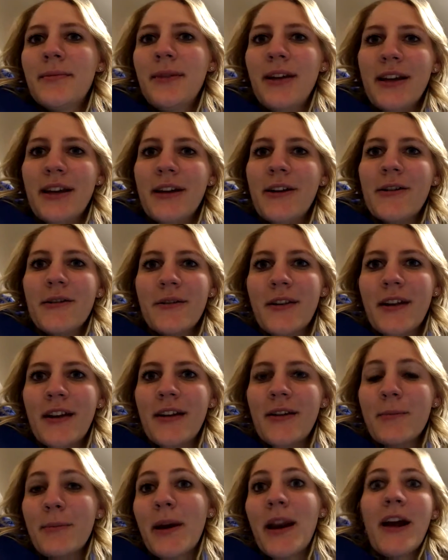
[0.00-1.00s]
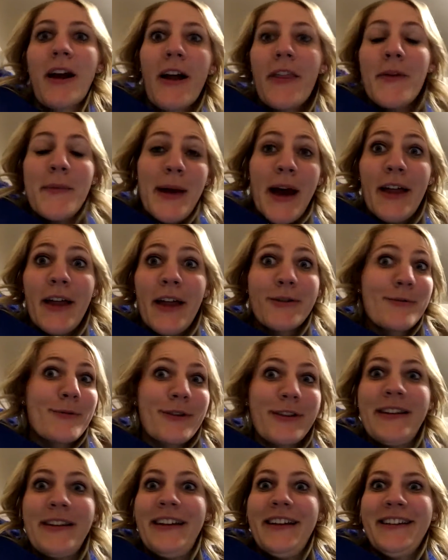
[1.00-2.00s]
then but I got the bathroom
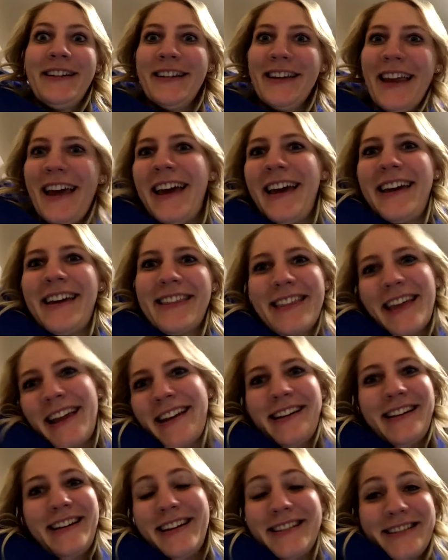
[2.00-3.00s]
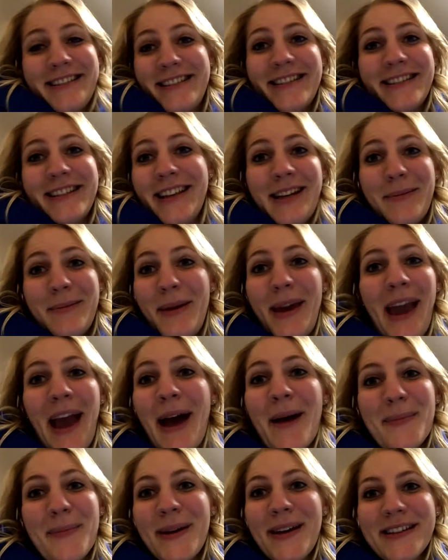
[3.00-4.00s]
clean, like, then he's gonna be happy.